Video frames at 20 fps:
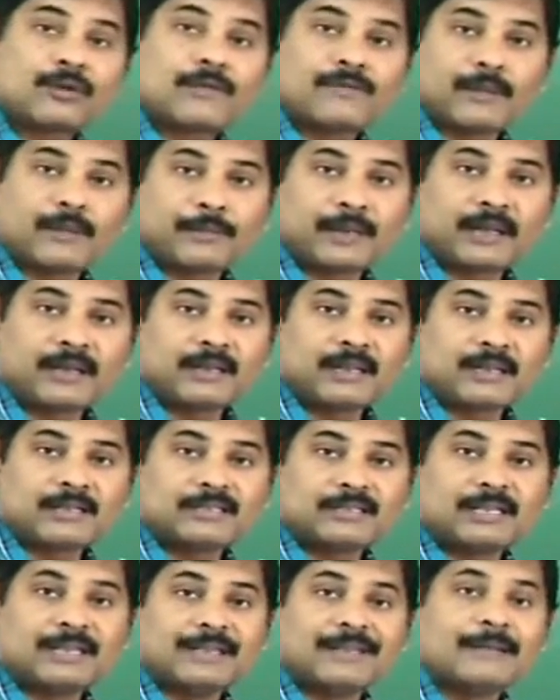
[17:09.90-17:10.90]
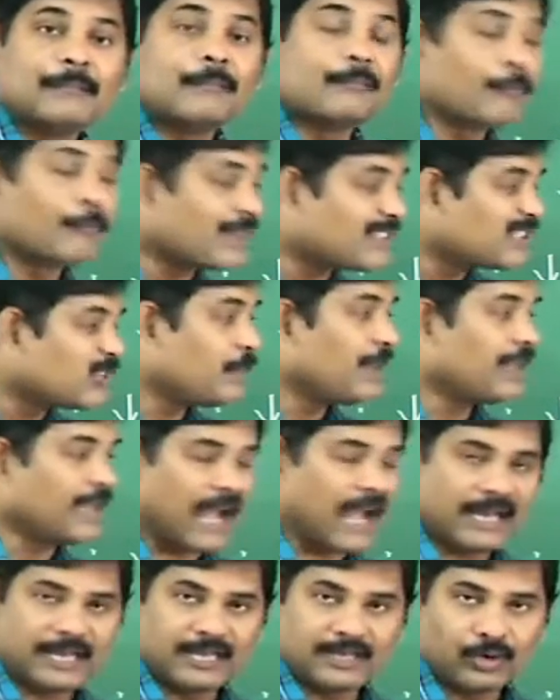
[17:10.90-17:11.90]
of the pregnancy must be
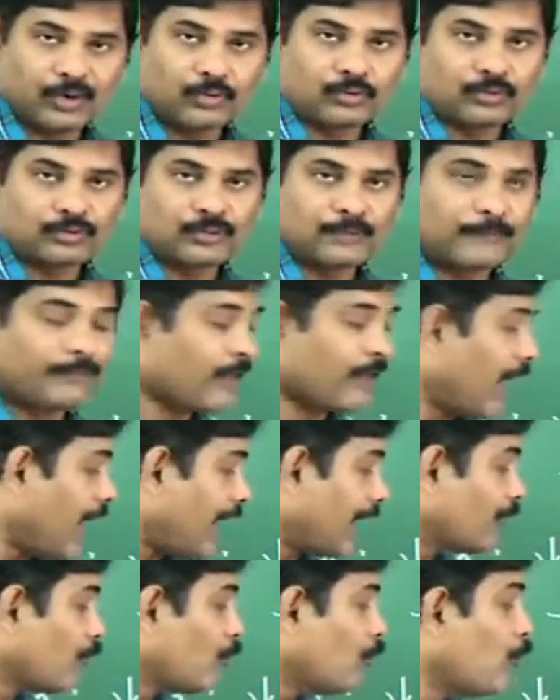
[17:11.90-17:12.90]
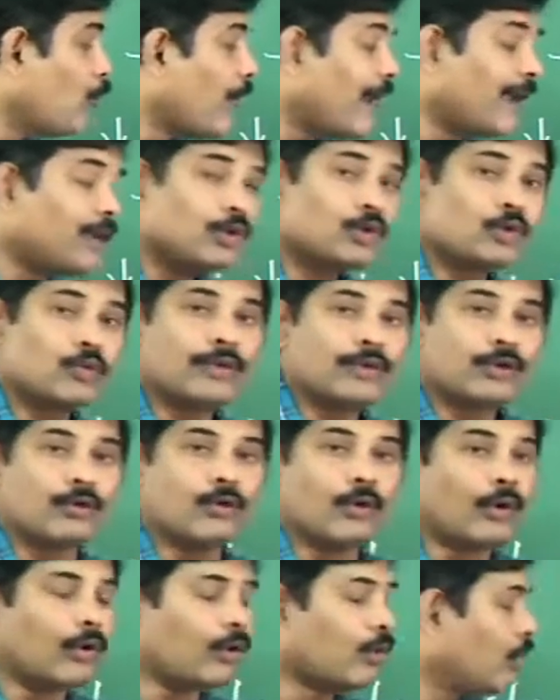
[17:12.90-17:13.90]
carried out. And when do we
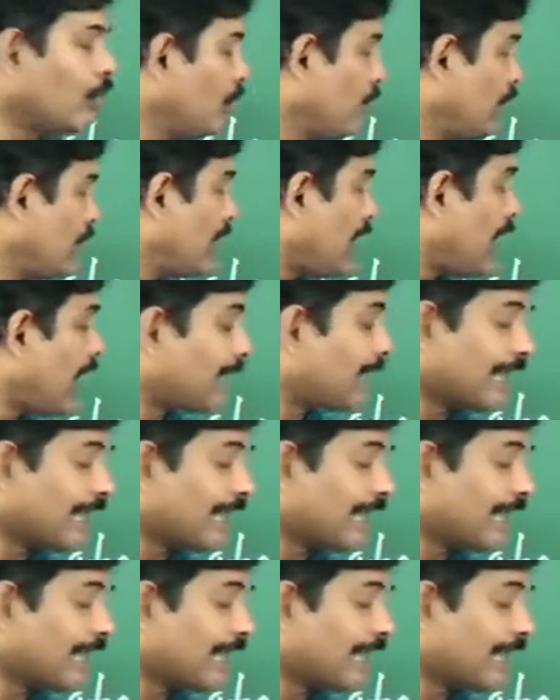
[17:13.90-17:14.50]
go, or